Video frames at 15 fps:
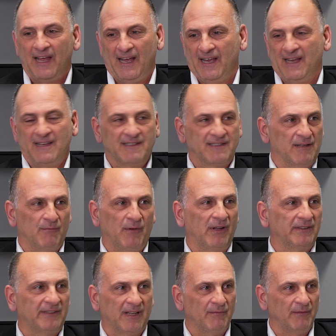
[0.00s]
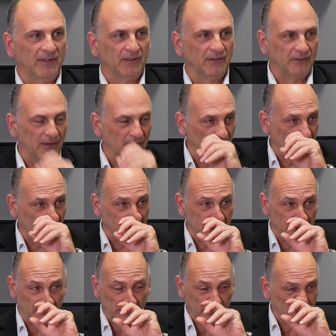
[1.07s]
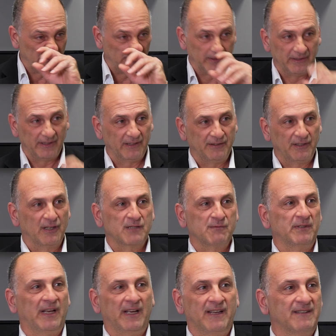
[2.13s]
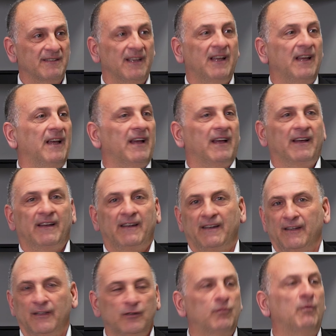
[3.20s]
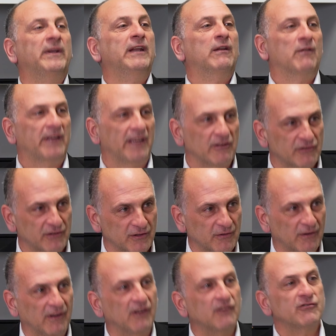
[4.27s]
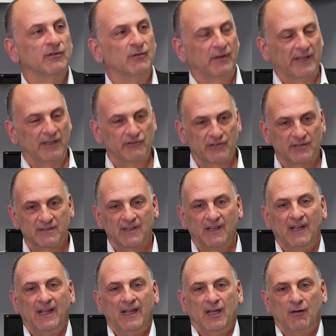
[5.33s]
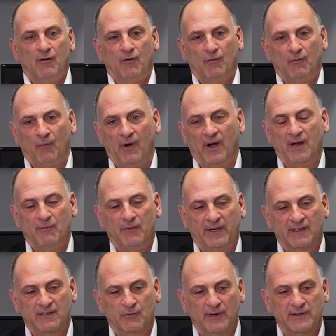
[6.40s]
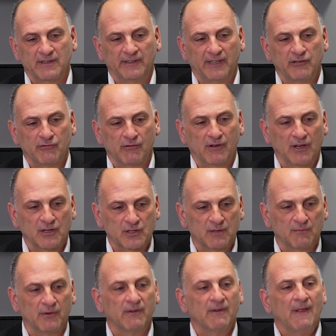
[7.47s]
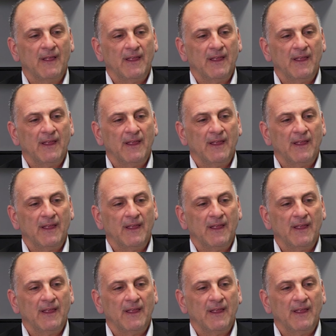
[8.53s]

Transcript: as the multi-million dollar customer, the, the, the customer that has uh, 20 locations or 100 locations. Why? Because residential customer